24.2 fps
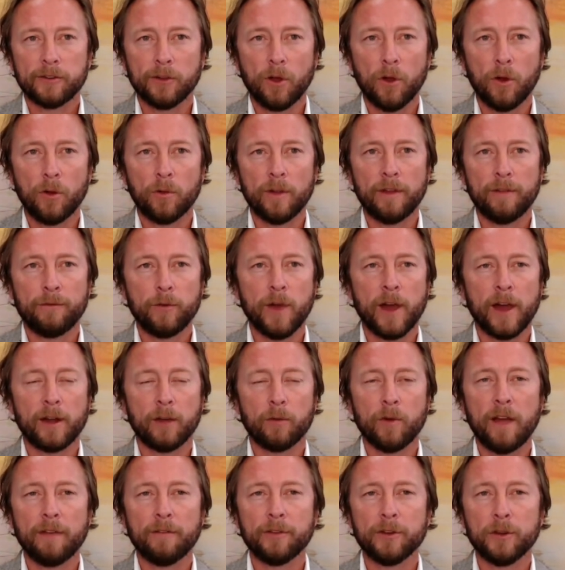So if you had
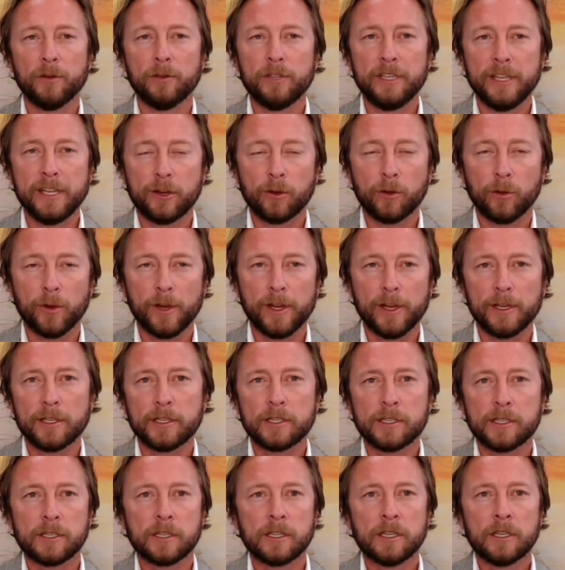a revenue
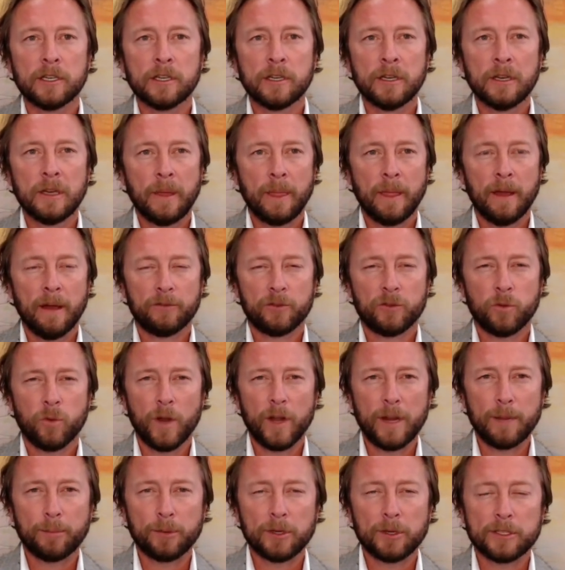decrease of
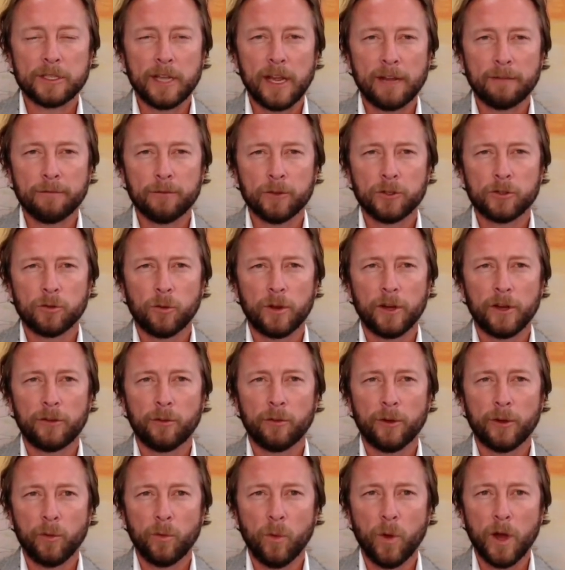20% for
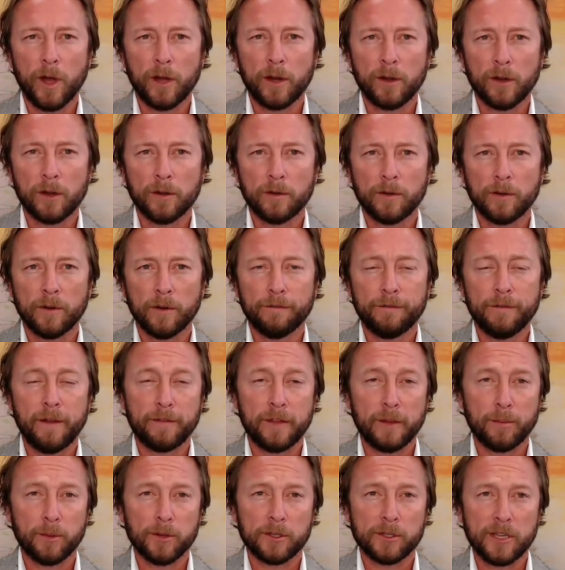2021 or
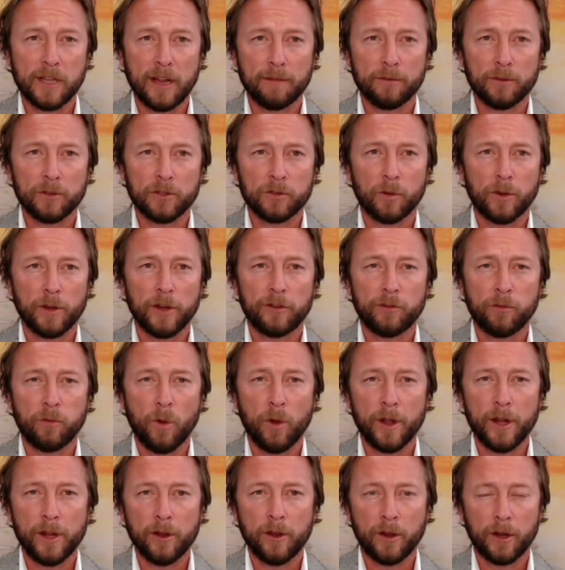50% for
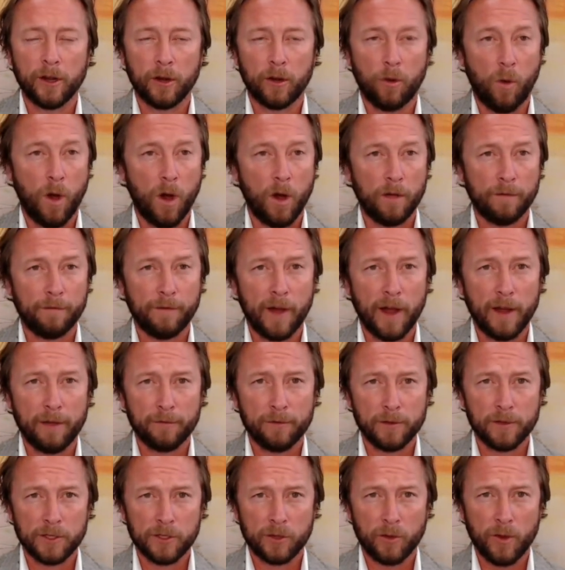2020, you're going to qualify
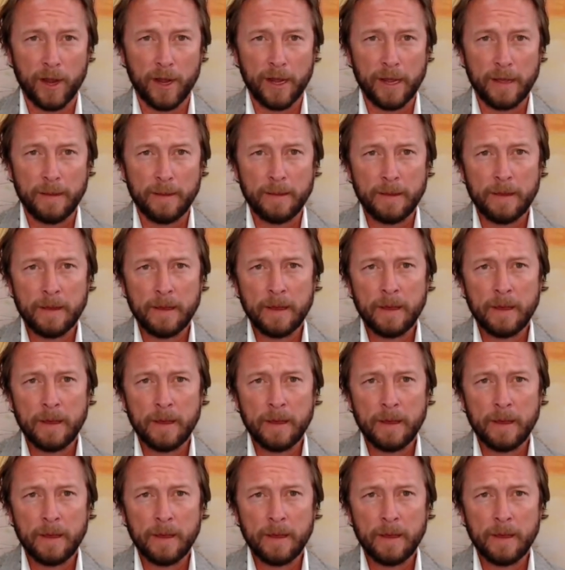for this credit.